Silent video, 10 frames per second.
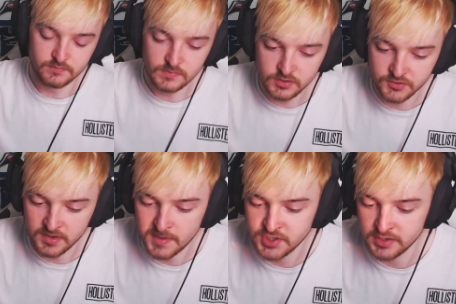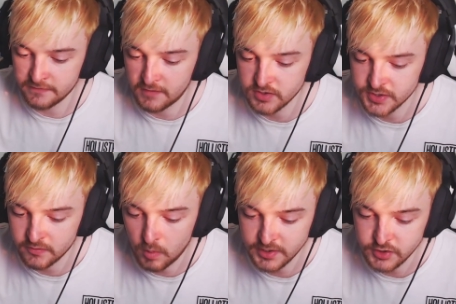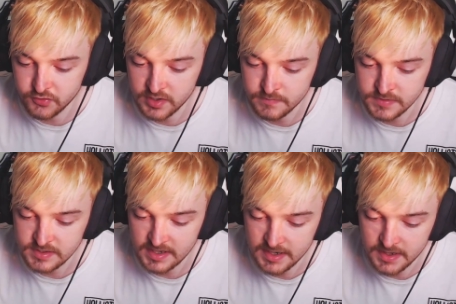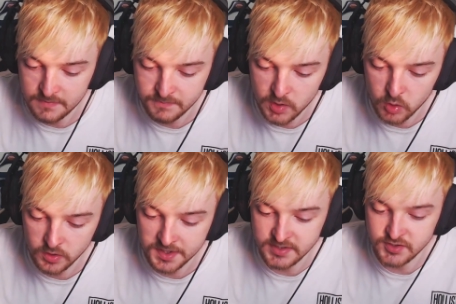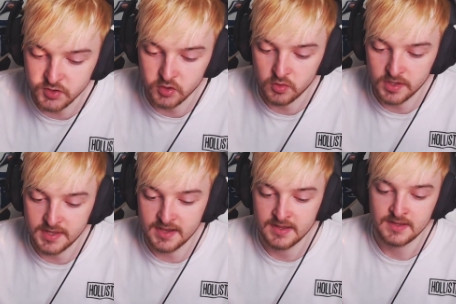so they mentioned the Forest of White Dreams. Uh, the Holy Knights don't go in there.